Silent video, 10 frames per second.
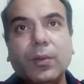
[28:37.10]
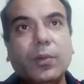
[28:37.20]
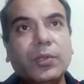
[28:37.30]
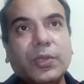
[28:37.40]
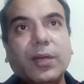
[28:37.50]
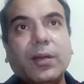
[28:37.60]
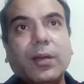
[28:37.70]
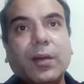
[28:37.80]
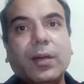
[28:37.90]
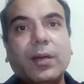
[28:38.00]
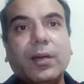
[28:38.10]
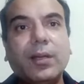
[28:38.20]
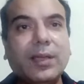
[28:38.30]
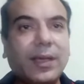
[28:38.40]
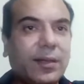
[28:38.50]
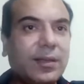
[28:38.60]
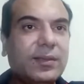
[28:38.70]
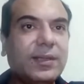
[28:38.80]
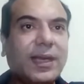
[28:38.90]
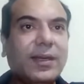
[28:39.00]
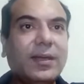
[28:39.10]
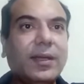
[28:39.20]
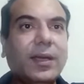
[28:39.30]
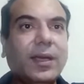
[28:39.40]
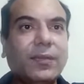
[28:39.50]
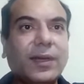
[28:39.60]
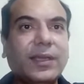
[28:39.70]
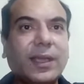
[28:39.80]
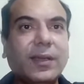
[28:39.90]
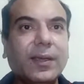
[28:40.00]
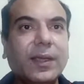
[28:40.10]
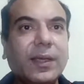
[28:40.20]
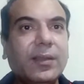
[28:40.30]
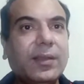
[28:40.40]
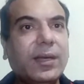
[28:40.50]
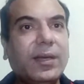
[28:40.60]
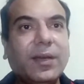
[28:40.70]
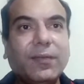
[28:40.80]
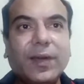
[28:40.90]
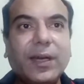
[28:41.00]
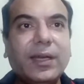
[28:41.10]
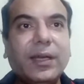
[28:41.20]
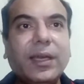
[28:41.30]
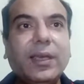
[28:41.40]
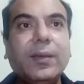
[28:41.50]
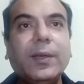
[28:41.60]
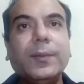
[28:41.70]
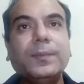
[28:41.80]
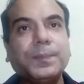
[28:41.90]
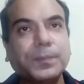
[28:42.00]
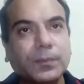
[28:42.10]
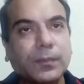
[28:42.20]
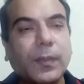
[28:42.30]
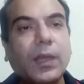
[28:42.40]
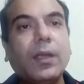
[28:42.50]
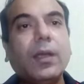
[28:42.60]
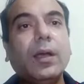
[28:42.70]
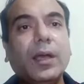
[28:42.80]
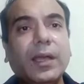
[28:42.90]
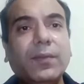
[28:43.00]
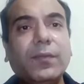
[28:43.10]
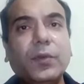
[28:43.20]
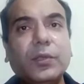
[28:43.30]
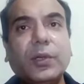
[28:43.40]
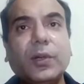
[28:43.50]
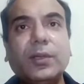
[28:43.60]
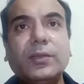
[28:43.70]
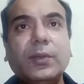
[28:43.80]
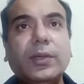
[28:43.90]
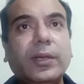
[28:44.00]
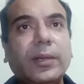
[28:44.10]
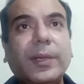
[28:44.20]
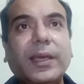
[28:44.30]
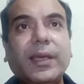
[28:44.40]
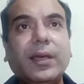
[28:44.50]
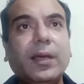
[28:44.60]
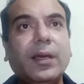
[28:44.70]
cushion, or they understand everything, then definitely in future also you'll be